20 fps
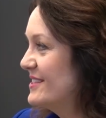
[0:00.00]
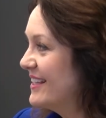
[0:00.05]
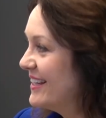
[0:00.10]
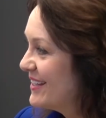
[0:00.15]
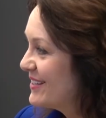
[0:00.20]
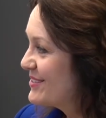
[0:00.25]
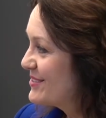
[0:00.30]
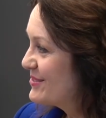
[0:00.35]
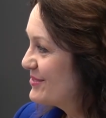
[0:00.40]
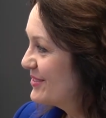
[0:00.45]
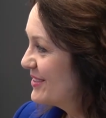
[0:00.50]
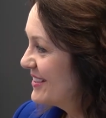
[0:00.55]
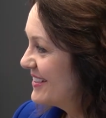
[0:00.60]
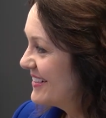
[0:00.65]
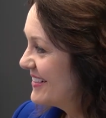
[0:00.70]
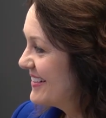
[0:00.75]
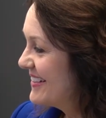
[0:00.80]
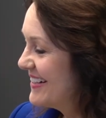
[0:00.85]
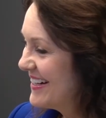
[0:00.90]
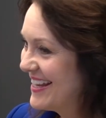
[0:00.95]
things
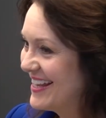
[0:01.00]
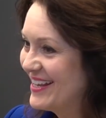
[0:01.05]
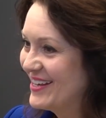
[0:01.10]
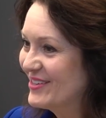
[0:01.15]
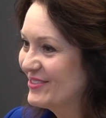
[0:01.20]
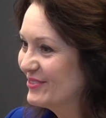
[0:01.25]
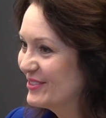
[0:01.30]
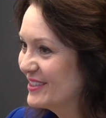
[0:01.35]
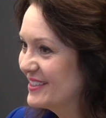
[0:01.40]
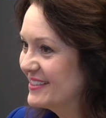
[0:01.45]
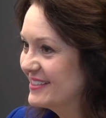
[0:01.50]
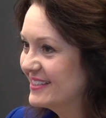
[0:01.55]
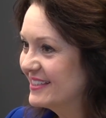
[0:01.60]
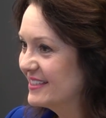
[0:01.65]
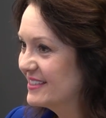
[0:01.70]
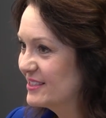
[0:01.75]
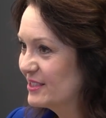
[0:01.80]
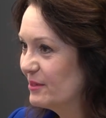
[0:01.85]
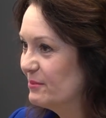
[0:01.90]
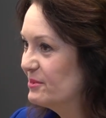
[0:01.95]
where
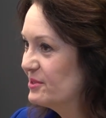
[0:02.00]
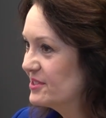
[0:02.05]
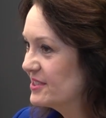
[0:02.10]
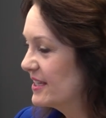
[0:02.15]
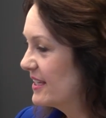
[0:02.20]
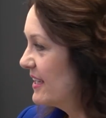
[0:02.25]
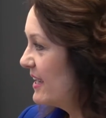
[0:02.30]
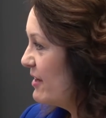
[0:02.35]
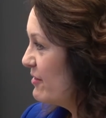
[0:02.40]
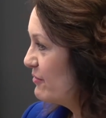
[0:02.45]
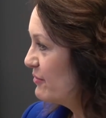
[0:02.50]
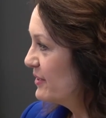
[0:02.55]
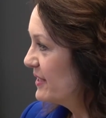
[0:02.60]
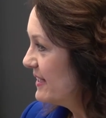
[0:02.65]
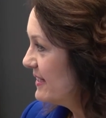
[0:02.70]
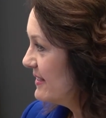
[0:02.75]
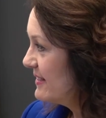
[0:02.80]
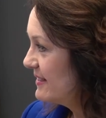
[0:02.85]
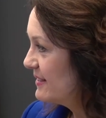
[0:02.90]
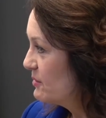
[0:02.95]
it's almost like
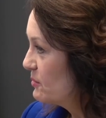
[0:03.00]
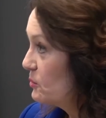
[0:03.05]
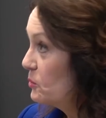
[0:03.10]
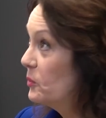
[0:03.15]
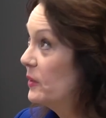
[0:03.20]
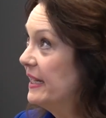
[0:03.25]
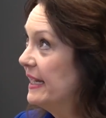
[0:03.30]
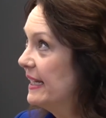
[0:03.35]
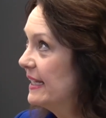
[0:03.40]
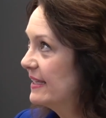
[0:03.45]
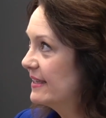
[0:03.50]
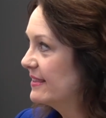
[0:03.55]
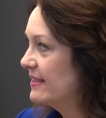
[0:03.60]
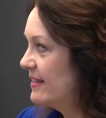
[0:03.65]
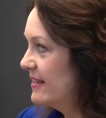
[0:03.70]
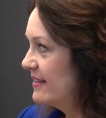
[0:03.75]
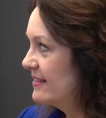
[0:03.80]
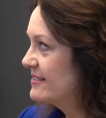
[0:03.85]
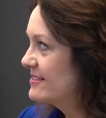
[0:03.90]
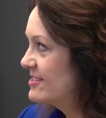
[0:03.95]
every week
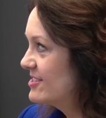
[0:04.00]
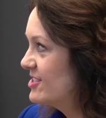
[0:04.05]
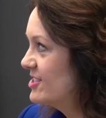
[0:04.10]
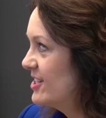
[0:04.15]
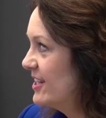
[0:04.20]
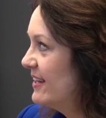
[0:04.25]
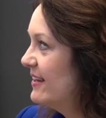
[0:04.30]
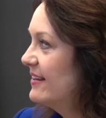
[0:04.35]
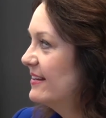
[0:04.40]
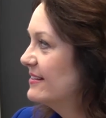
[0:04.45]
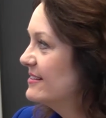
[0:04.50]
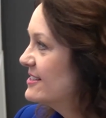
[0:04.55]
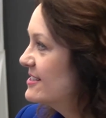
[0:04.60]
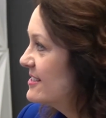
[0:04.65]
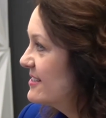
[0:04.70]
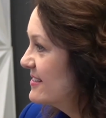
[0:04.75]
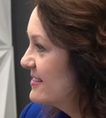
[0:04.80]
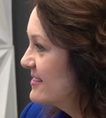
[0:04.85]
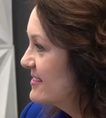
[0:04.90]
things change.